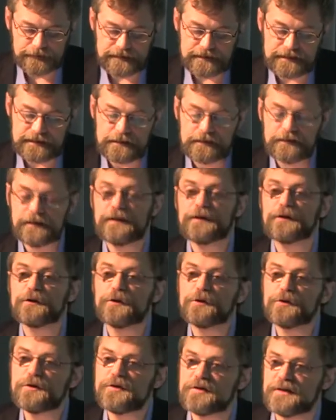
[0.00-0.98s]
They
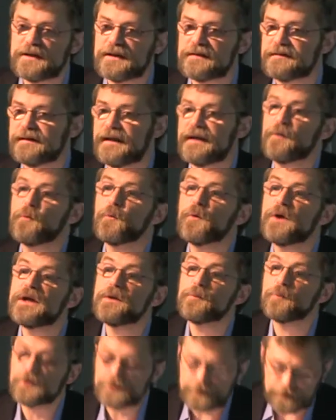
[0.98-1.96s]
include things like
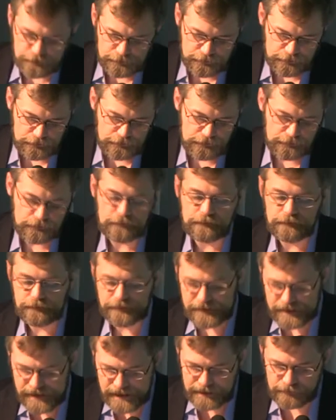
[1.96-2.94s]
we would call
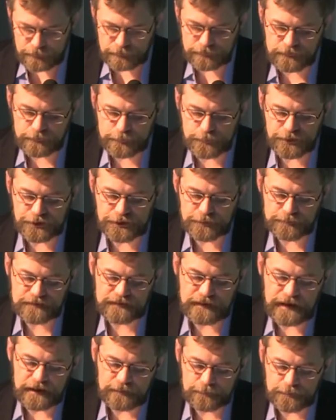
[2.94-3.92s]
nouns,
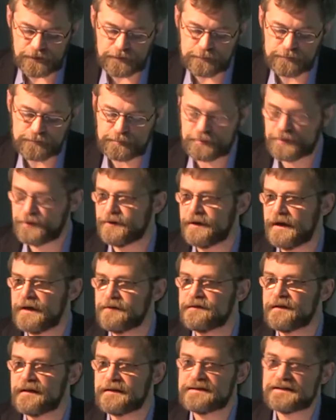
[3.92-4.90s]
verbs, adverbs,
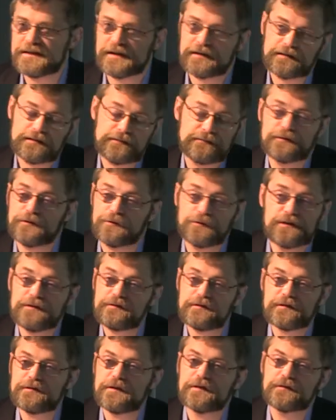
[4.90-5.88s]
pronouns, adjectives. So
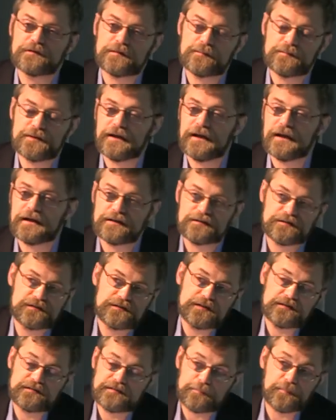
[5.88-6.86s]
this is not something like it's
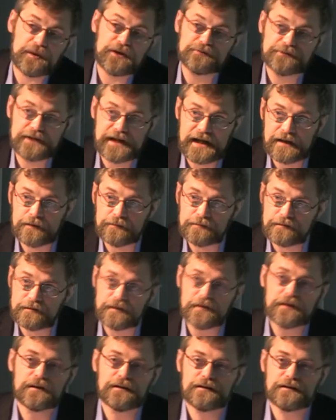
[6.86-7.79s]
just about nouns.